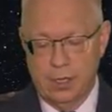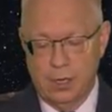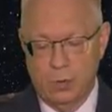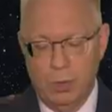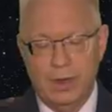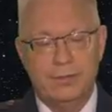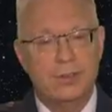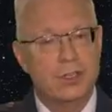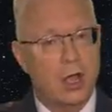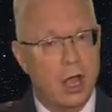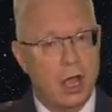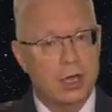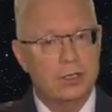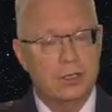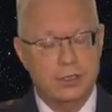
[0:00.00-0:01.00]
We've
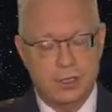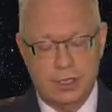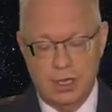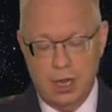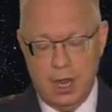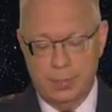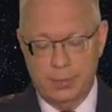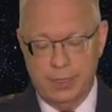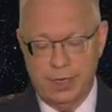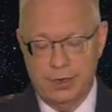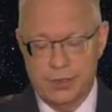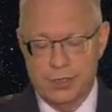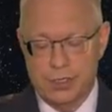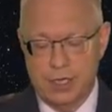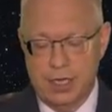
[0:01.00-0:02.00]
talked to the
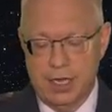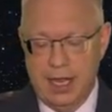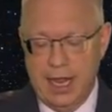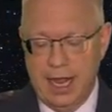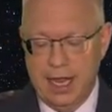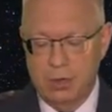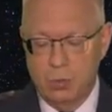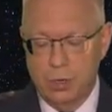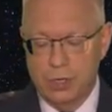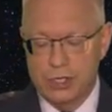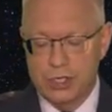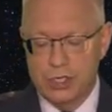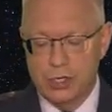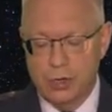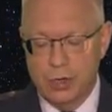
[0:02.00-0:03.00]
operators and we're
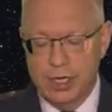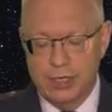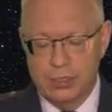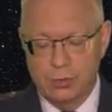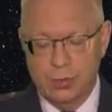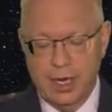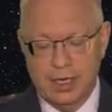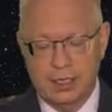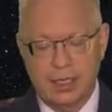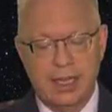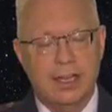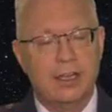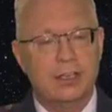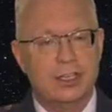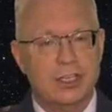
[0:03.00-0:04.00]
ensuring direct
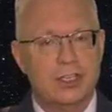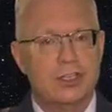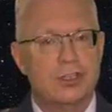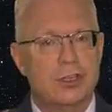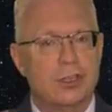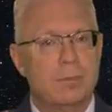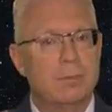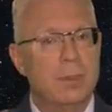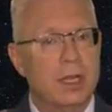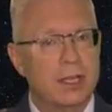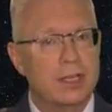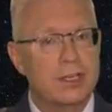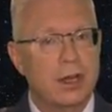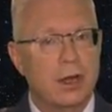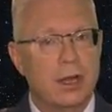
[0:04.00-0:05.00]
linkages to the
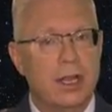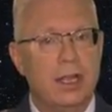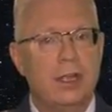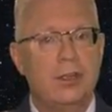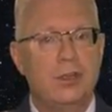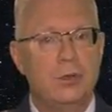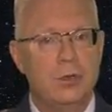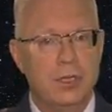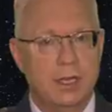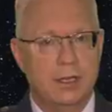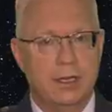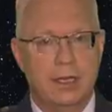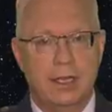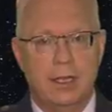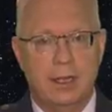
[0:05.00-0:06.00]
military
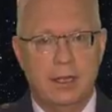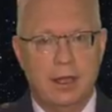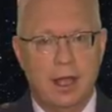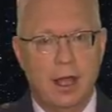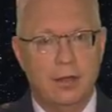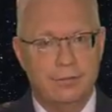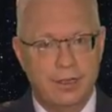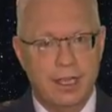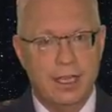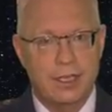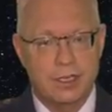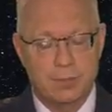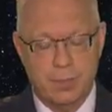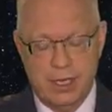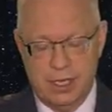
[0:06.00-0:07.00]
utility of
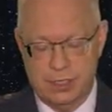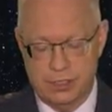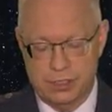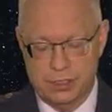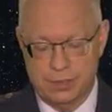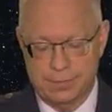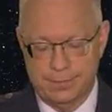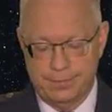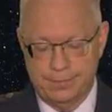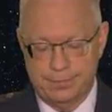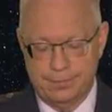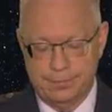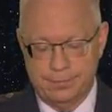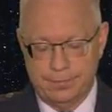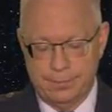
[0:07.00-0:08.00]
each pitch.
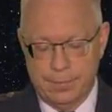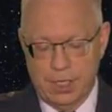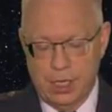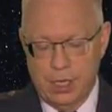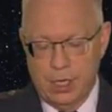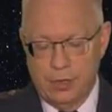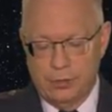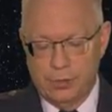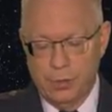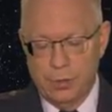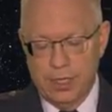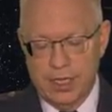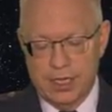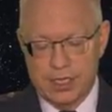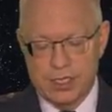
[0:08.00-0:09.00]
Through
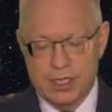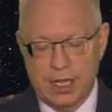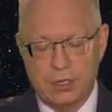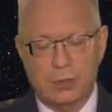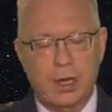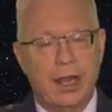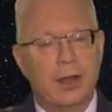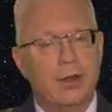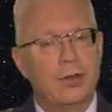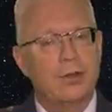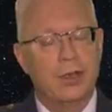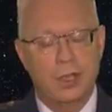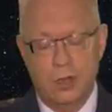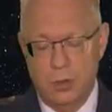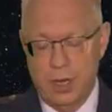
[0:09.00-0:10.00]
the accelerator,
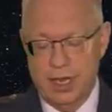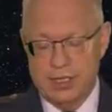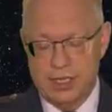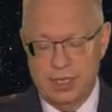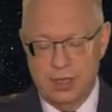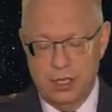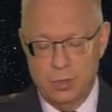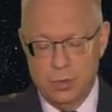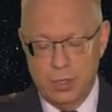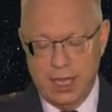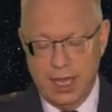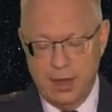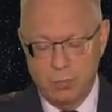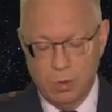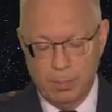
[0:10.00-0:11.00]
the US and the
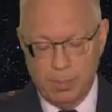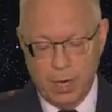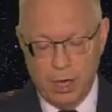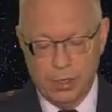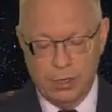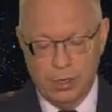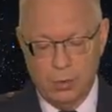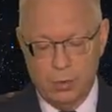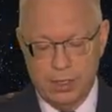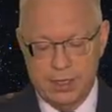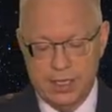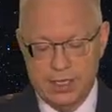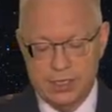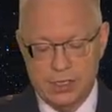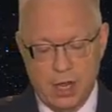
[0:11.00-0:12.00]
UK will partner with
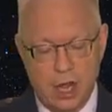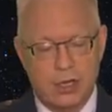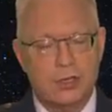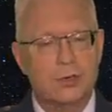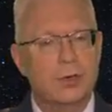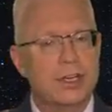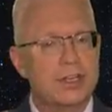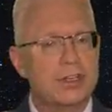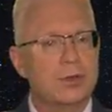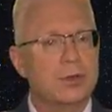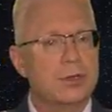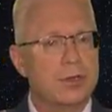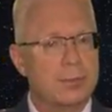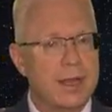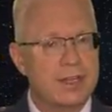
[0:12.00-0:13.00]
these non-traditional
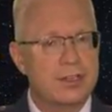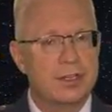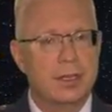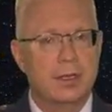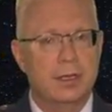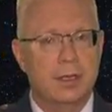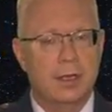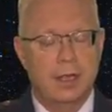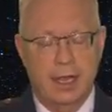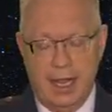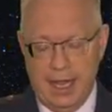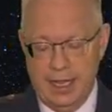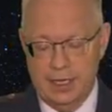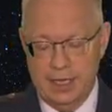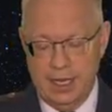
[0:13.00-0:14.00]
domestic
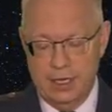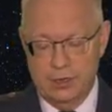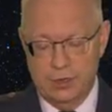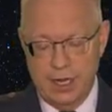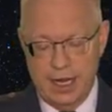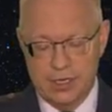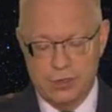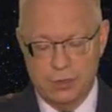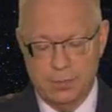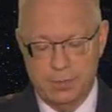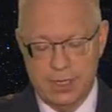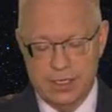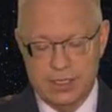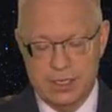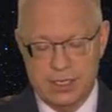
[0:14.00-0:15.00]
and international
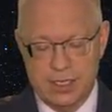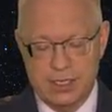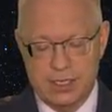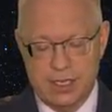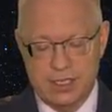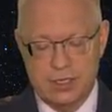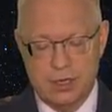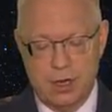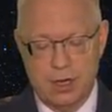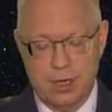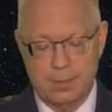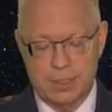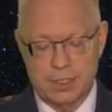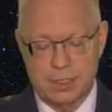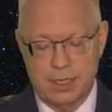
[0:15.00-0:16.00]
businesses and
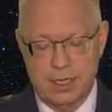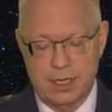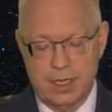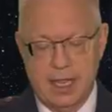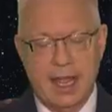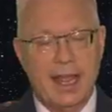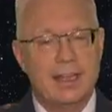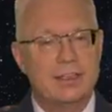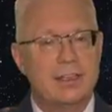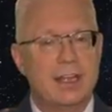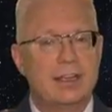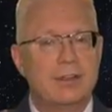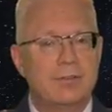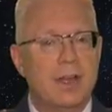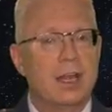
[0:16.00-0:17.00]
startups as they
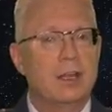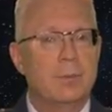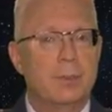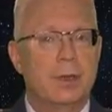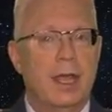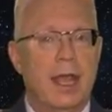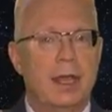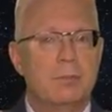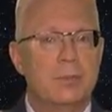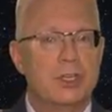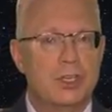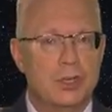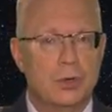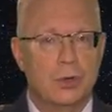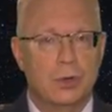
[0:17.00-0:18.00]
develop and
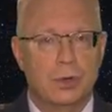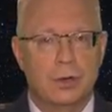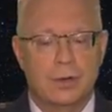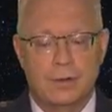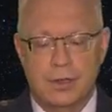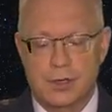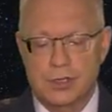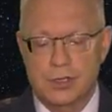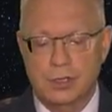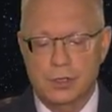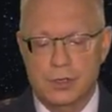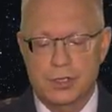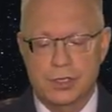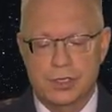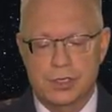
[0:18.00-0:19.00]
mature their
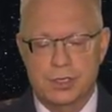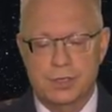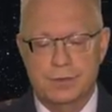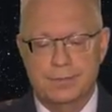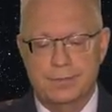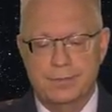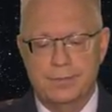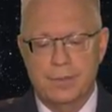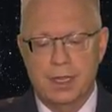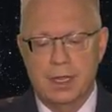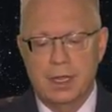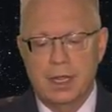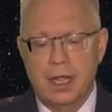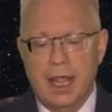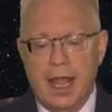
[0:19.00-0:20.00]
solutions.
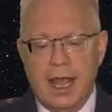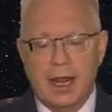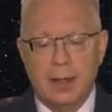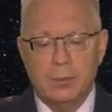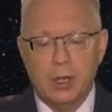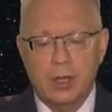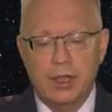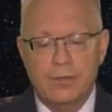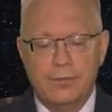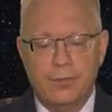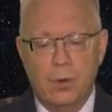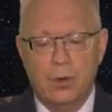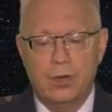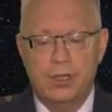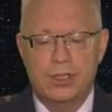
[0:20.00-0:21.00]
And I'm looking
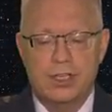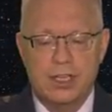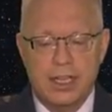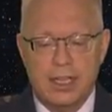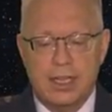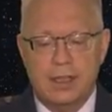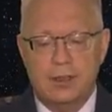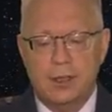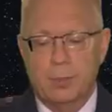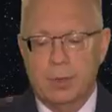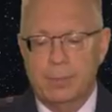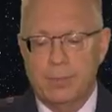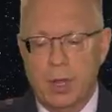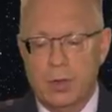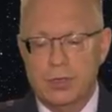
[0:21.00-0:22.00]
forward to seeing the
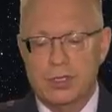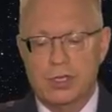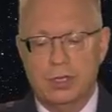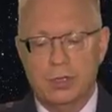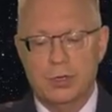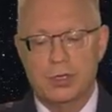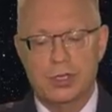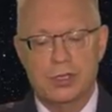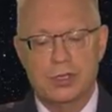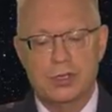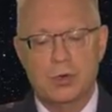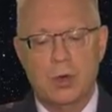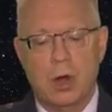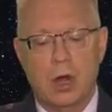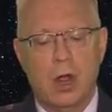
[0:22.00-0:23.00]
proposed solutions
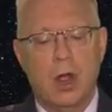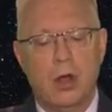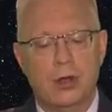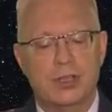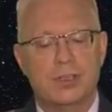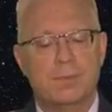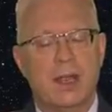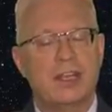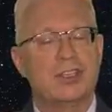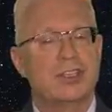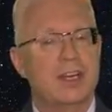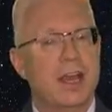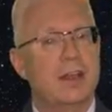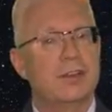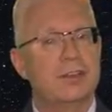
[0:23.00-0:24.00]
to our hard space
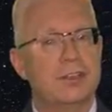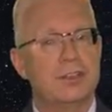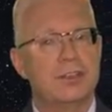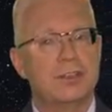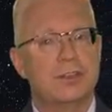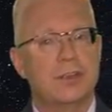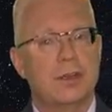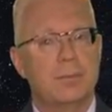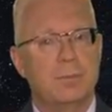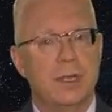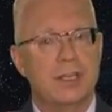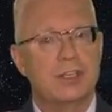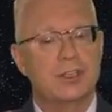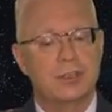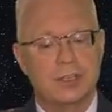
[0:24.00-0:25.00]
challenges
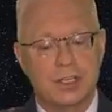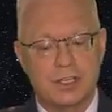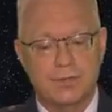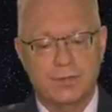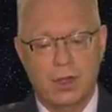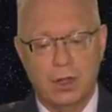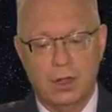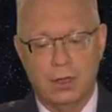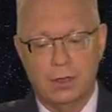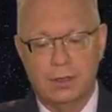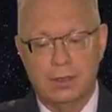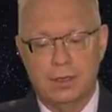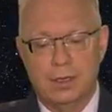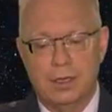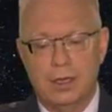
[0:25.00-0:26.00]
pitched this fall,
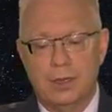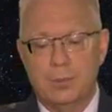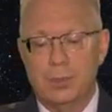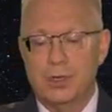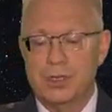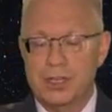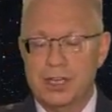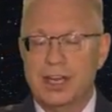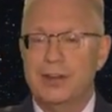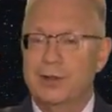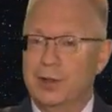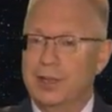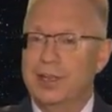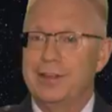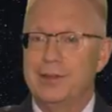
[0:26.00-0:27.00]

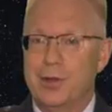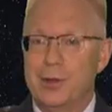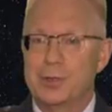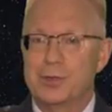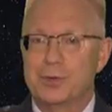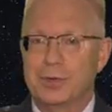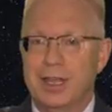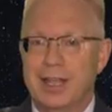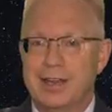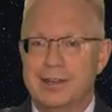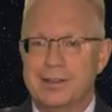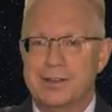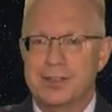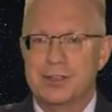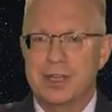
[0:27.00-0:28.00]
particularly those
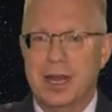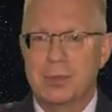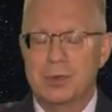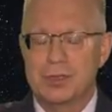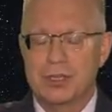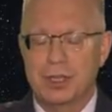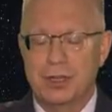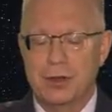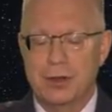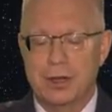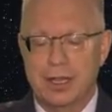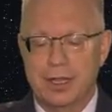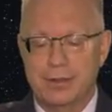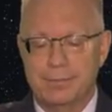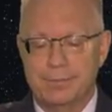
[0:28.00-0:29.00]
related to cybersecurity.